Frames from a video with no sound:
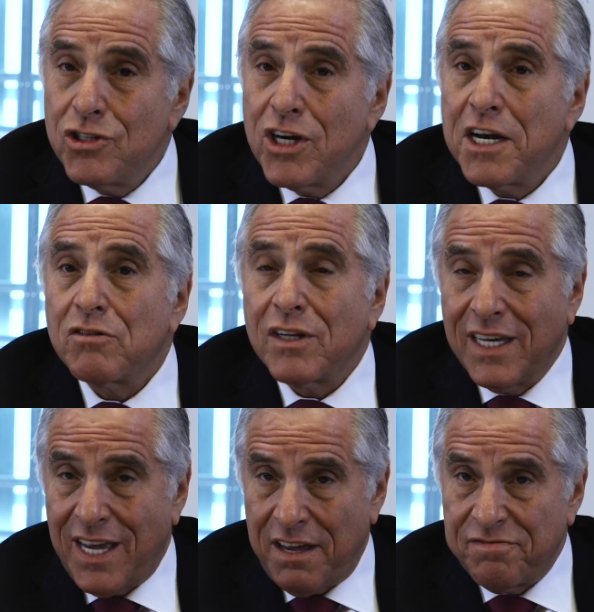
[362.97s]

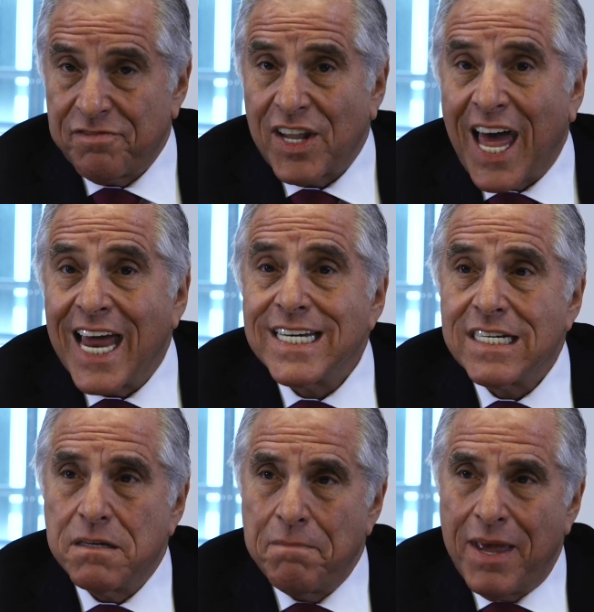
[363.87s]
generally a flat
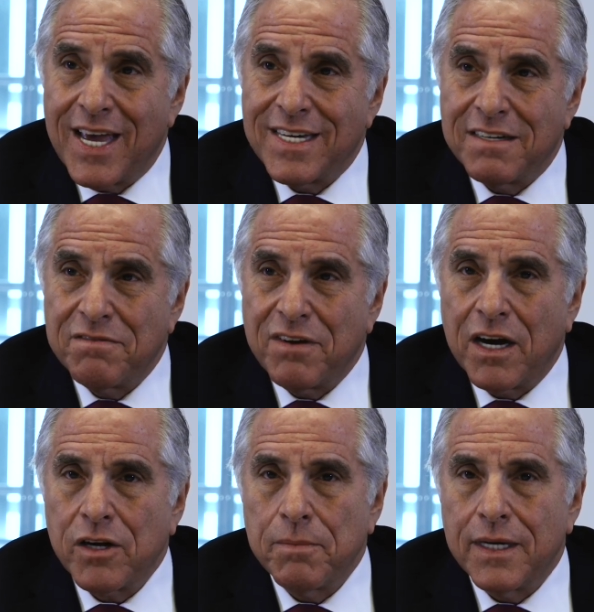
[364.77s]
demand
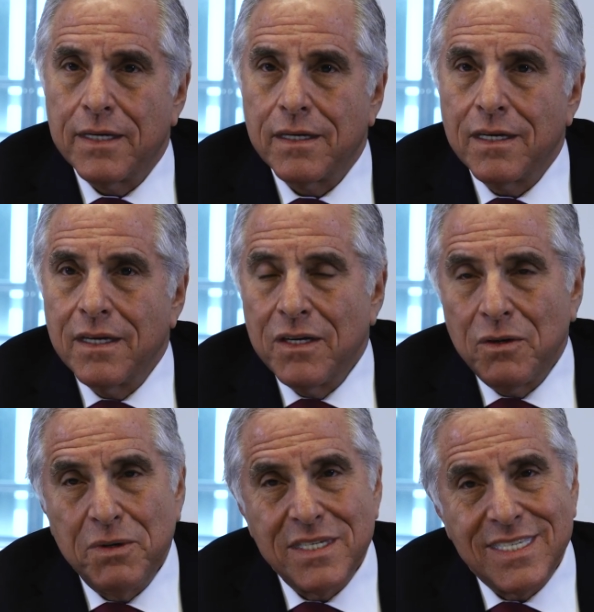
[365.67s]
environment,
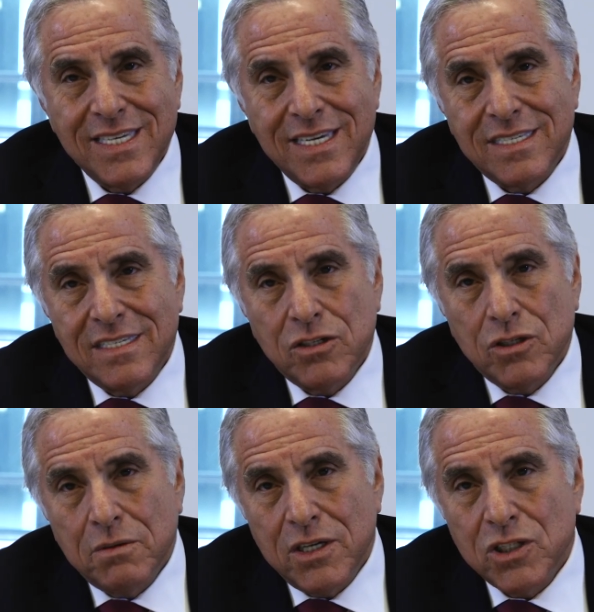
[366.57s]
we see a
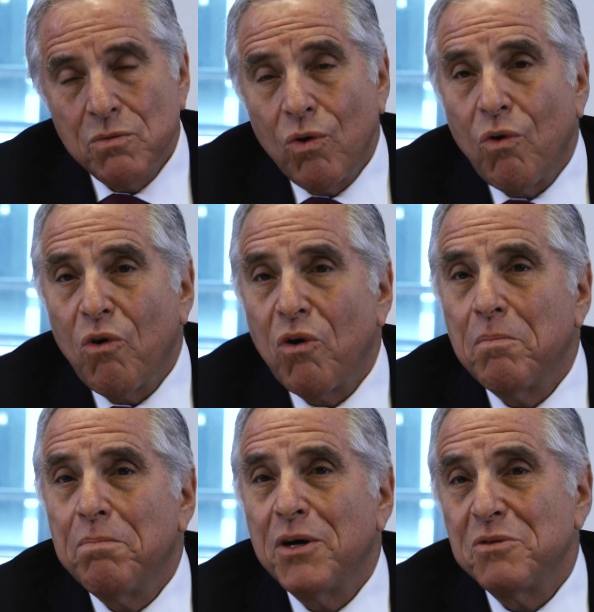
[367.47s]
situation where all
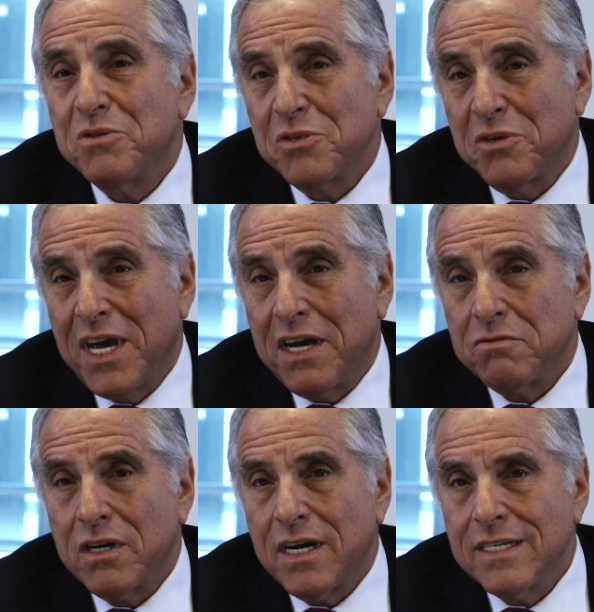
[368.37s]
boats are not
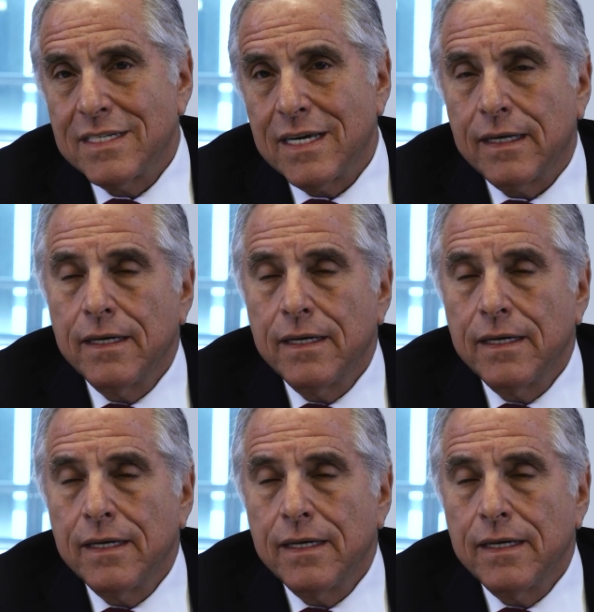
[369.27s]
rising.